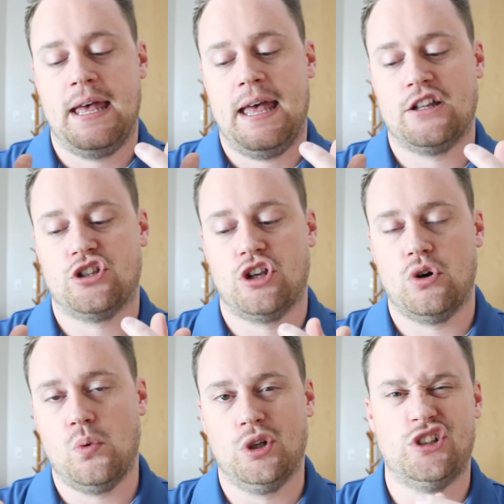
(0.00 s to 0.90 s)
And
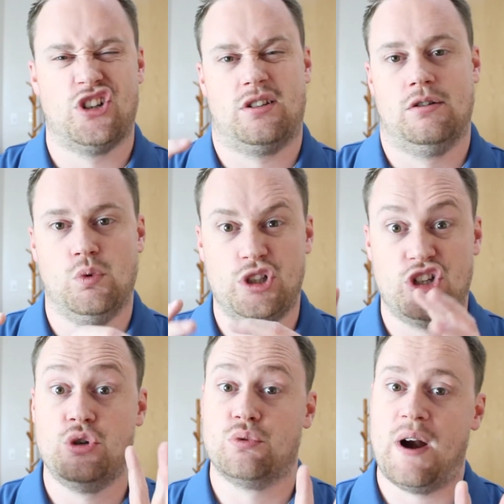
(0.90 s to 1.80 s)
so we'll just
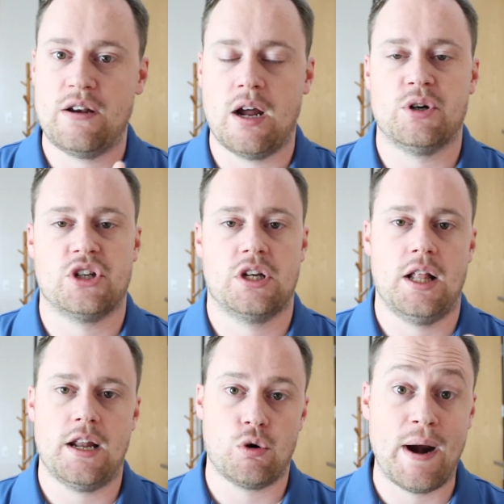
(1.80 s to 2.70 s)
use round numbers and
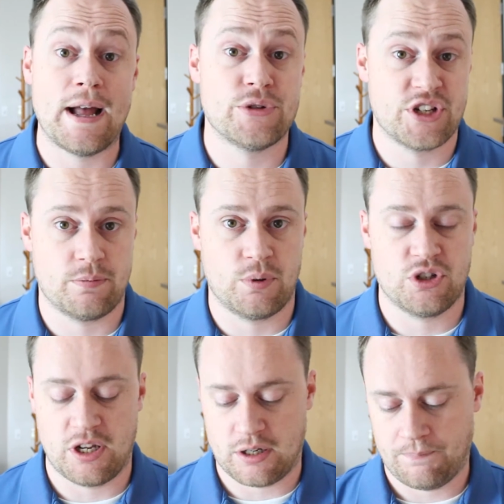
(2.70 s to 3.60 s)
call it around
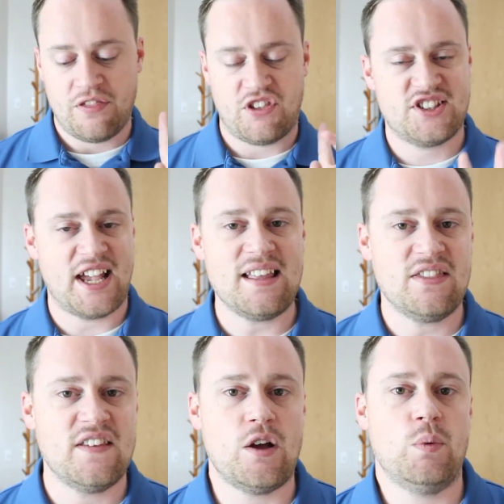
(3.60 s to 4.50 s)
6%. The second
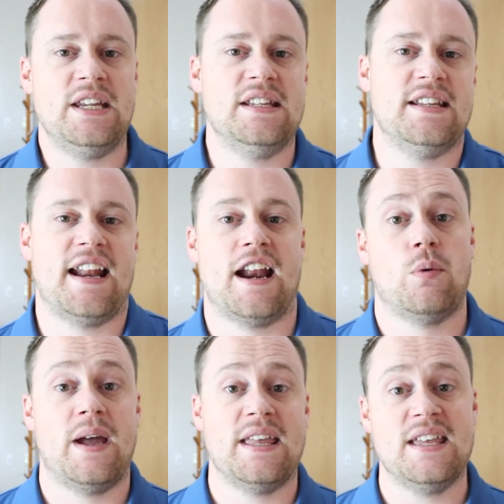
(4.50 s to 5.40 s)
thing that we need to get out of the
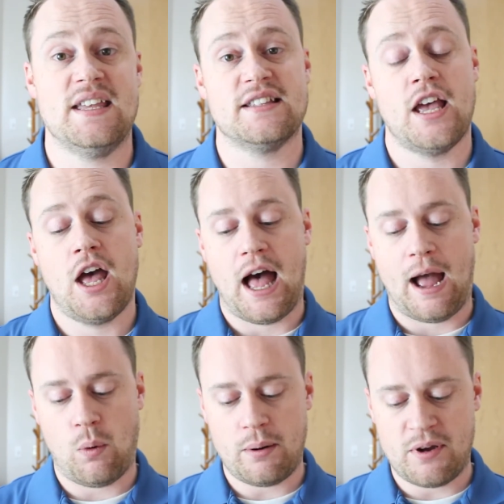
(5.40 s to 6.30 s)
way is I
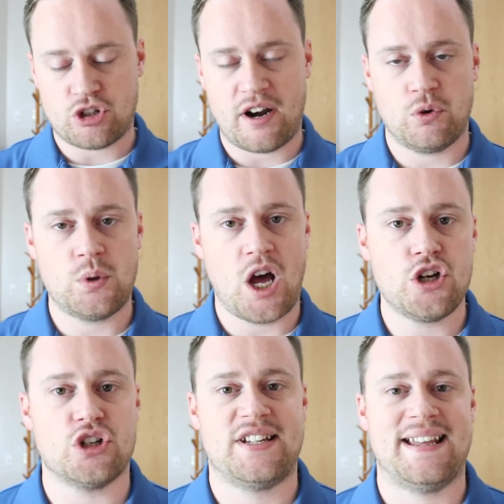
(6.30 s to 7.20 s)
want to make sure everyone
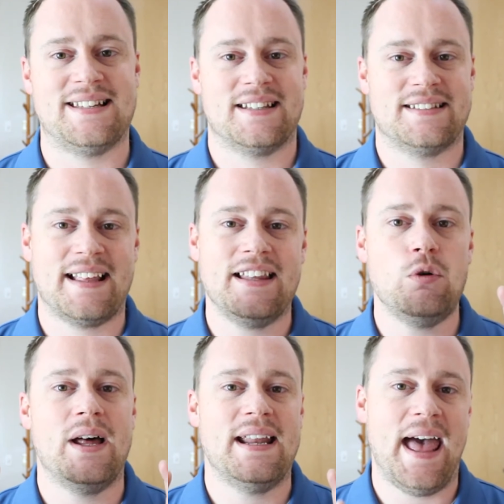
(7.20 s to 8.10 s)
understands exactly
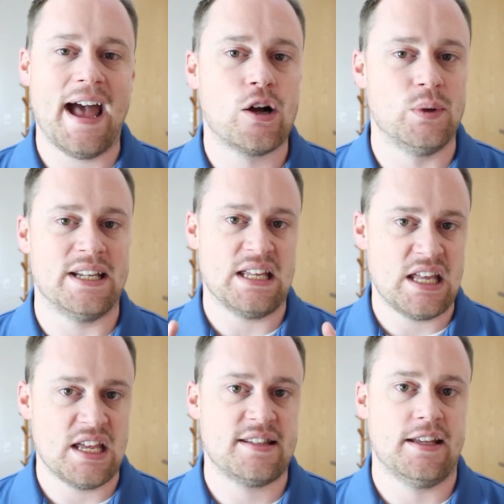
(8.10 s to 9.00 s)
what equity
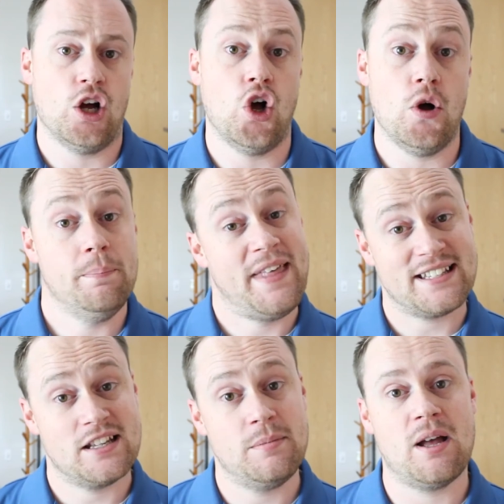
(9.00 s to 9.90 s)
is in a home.
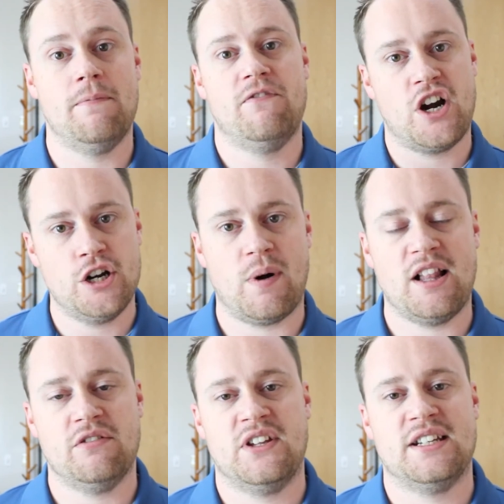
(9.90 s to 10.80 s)
That's going to become very
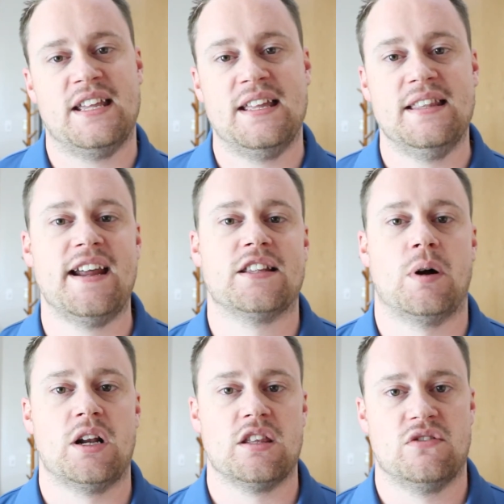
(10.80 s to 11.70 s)
relevant in the next
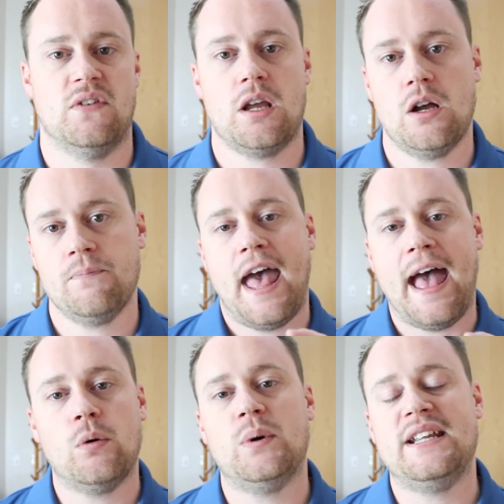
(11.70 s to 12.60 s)
part of this video.
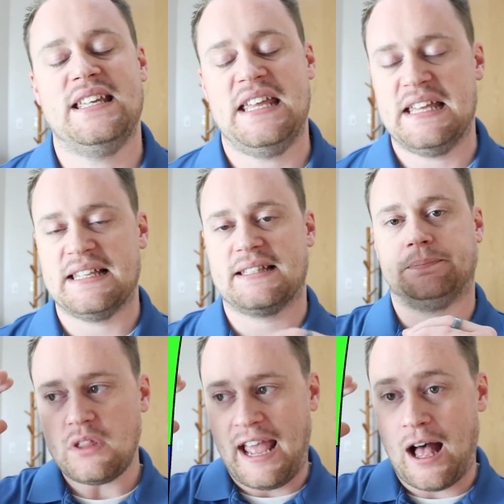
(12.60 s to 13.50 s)
Equity is
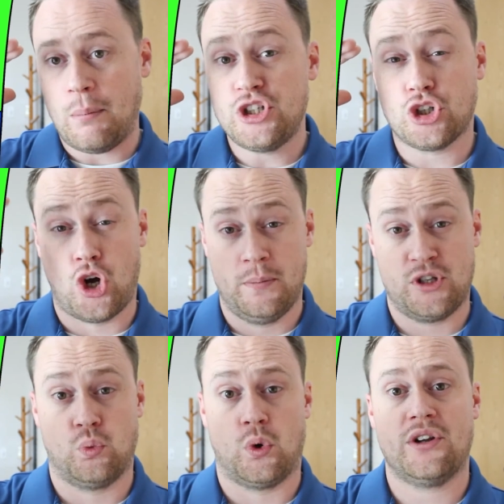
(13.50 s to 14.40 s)
how much your home is
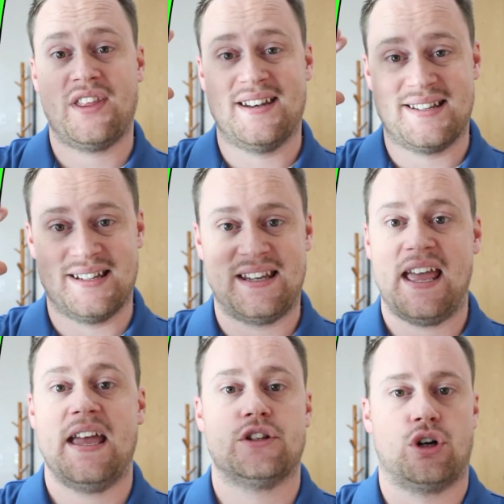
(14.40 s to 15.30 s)
worth in
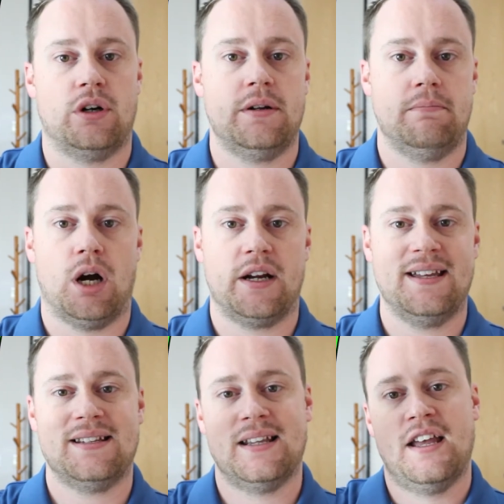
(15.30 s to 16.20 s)
today's current
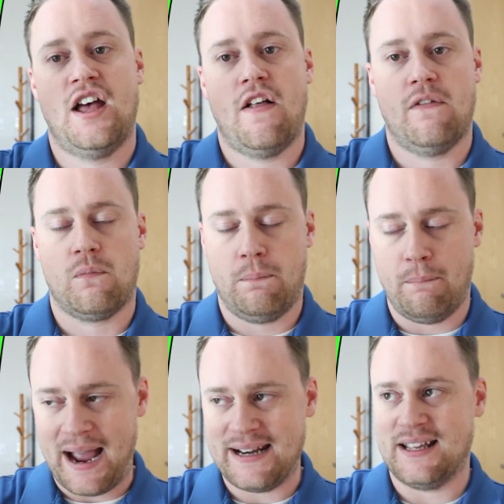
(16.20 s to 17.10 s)
market
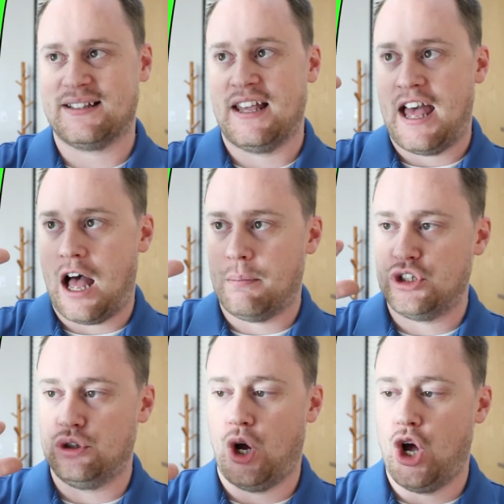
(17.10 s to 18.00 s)
minus how
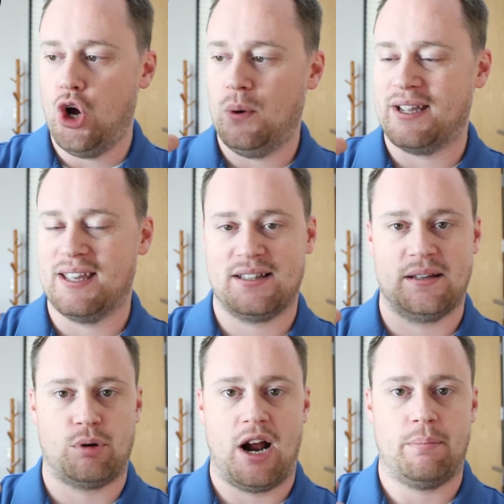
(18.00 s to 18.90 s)
much you owe against the
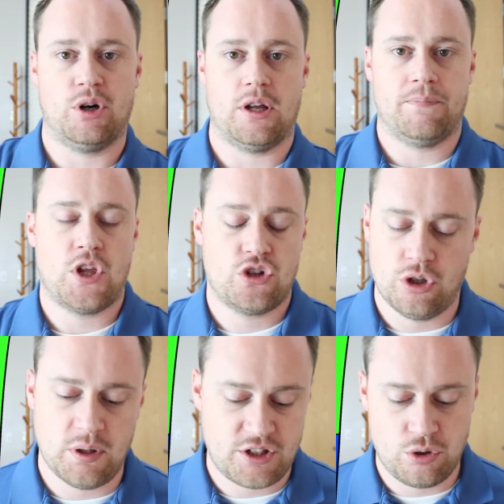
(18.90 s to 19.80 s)
property.
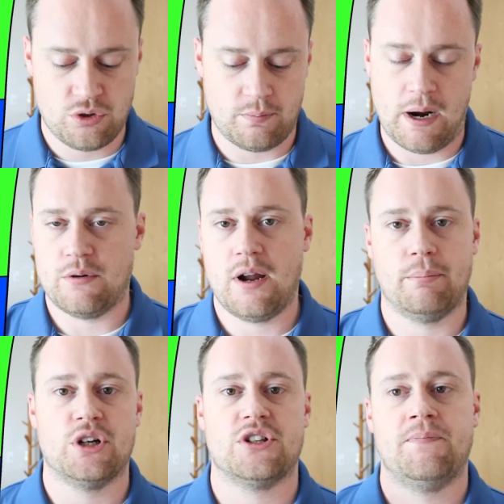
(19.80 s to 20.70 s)
So let's use some round
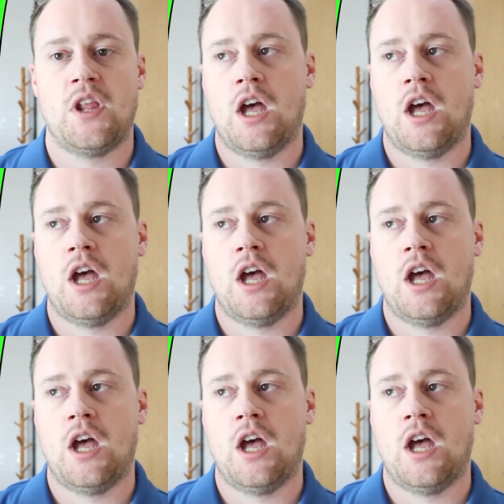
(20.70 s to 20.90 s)
numbers.